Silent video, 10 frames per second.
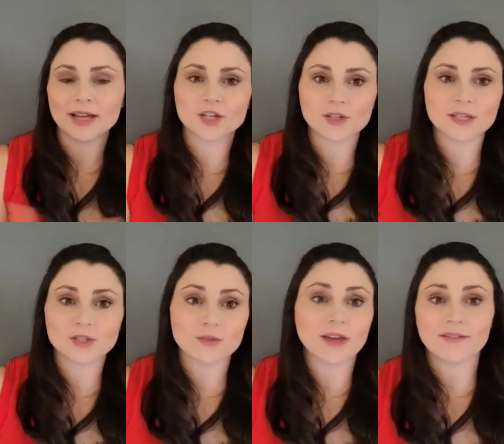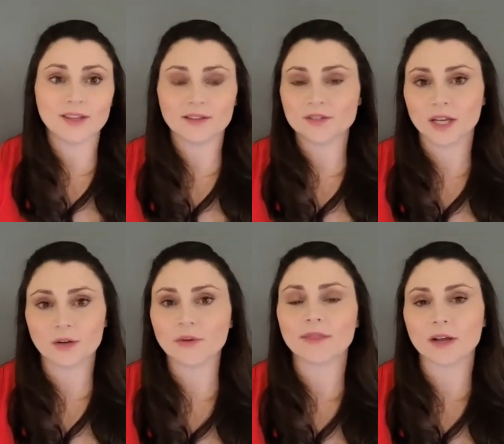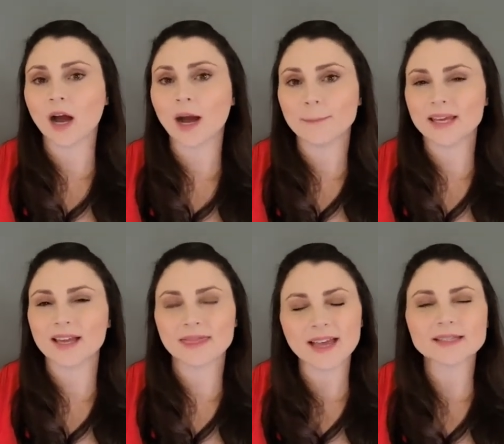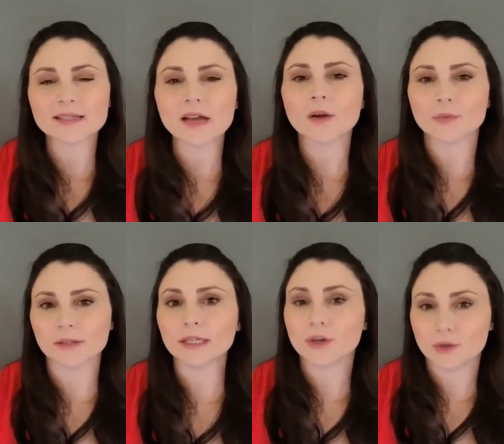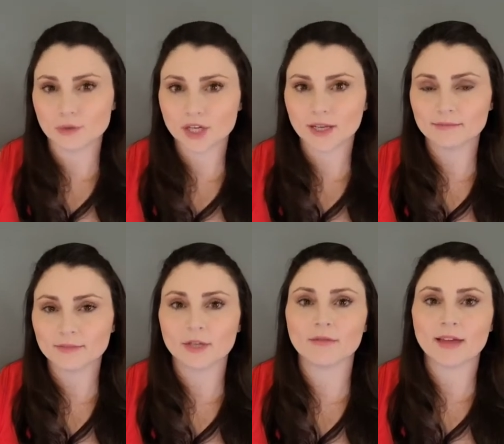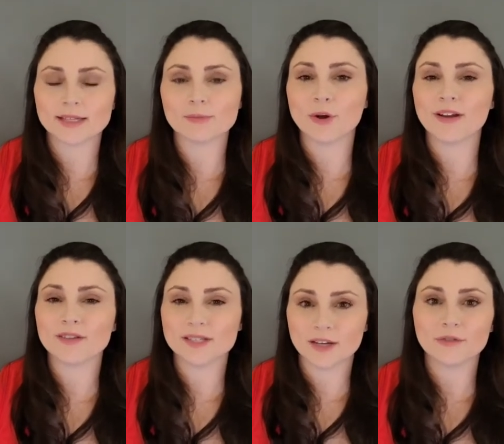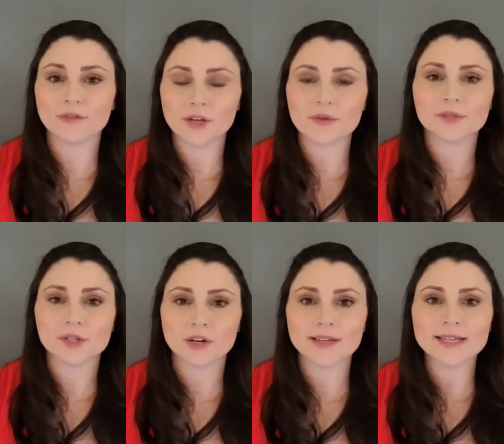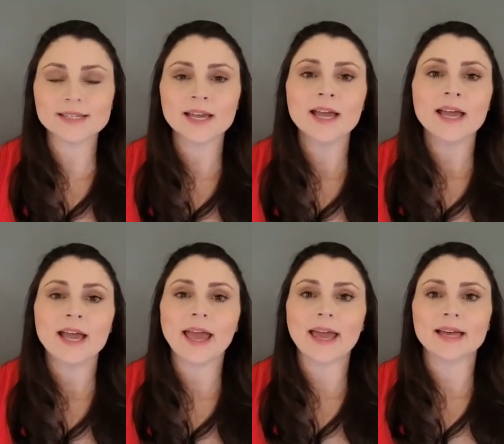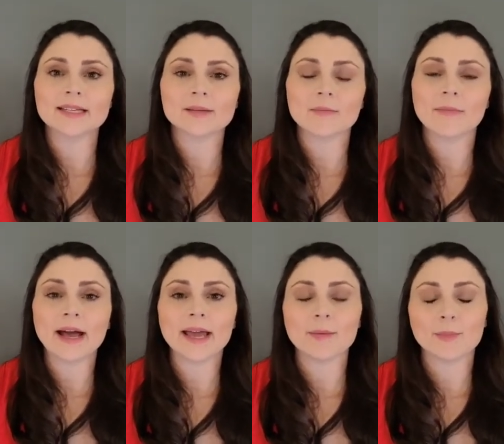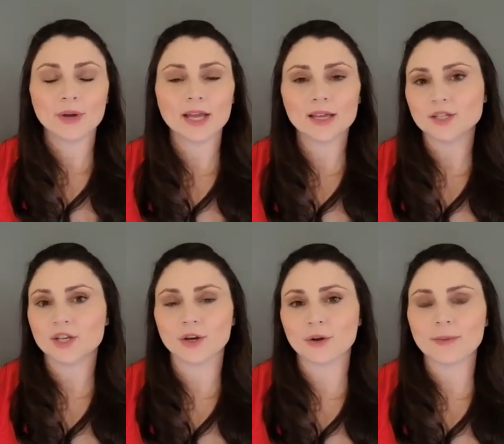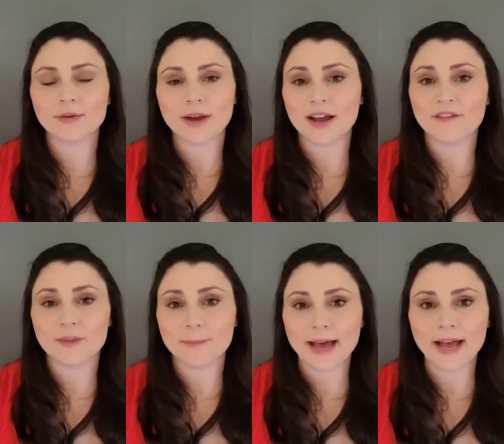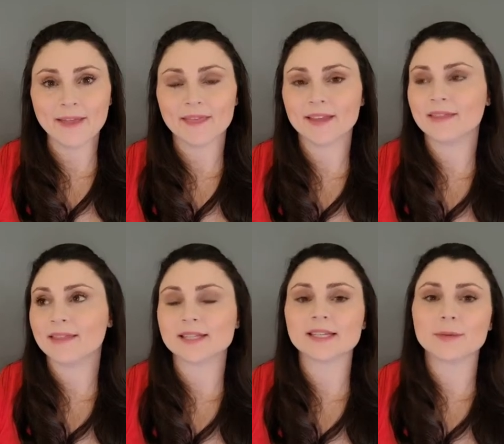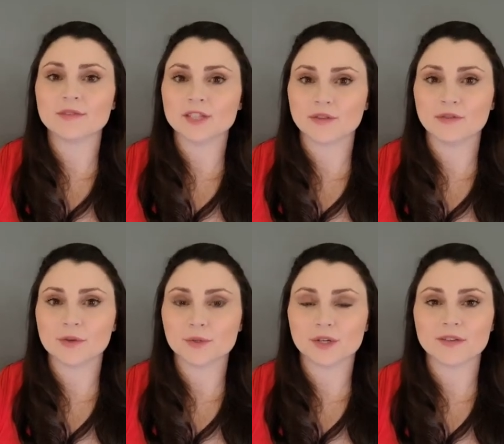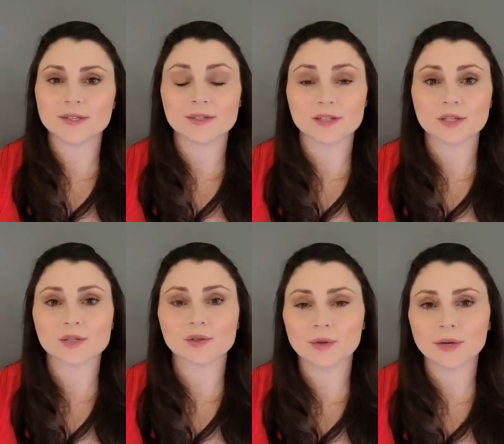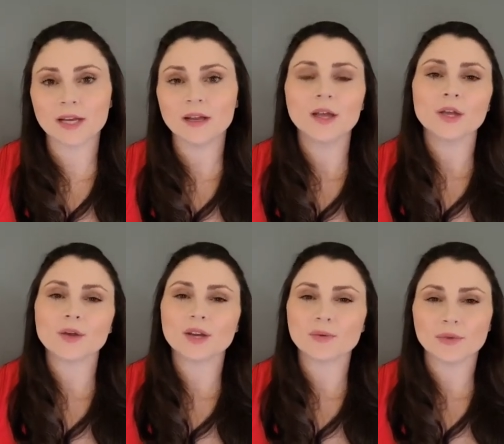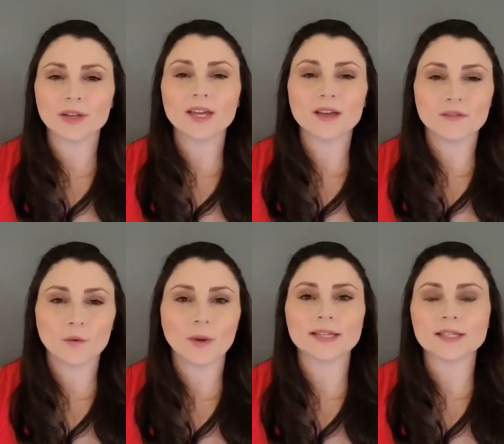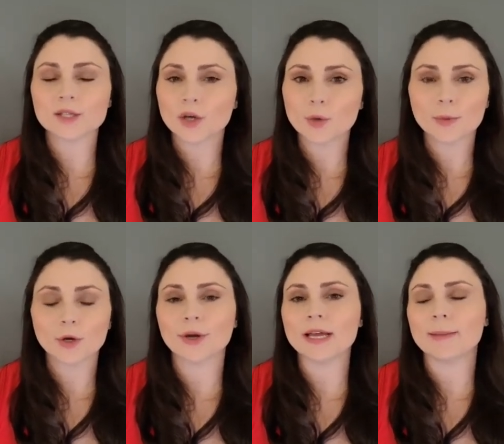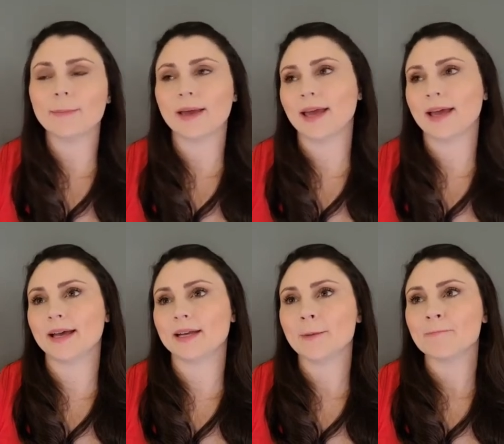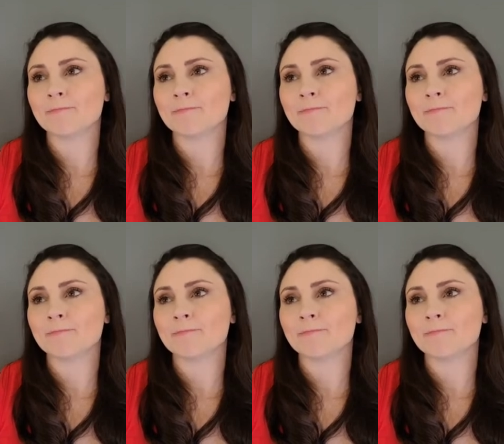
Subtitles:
actually do the heavy lifting and write the copy. And that's not really coaching. That's more of a done-for-you service. And by putting into your agreement right off the bat that this type of done-for-you service is excluded, you can really avoid scope creep and